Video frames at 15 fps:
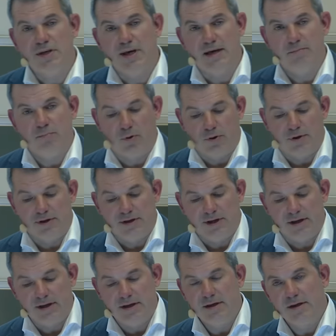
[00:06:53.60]
the endpoint,
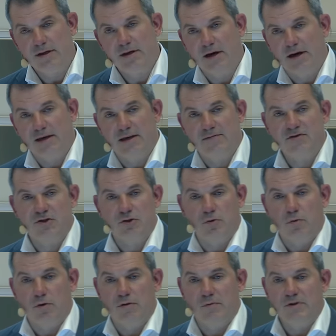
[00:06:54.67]
the EEIF
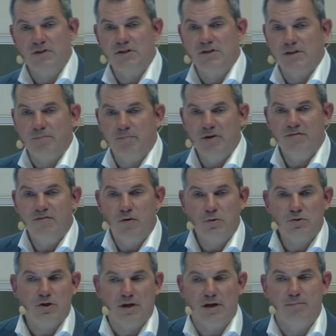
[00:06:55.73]
score, which is the
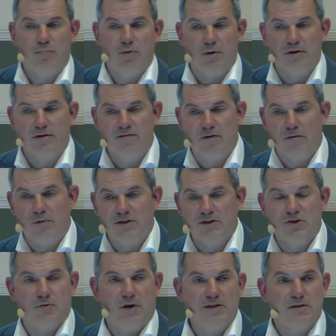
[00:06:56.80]
pivotal endpoint for
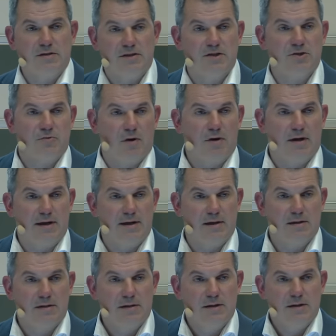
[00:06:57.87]
registration this drug
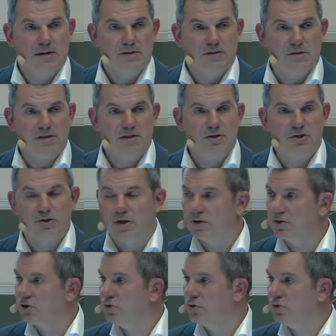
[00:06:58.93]
later. So this is not a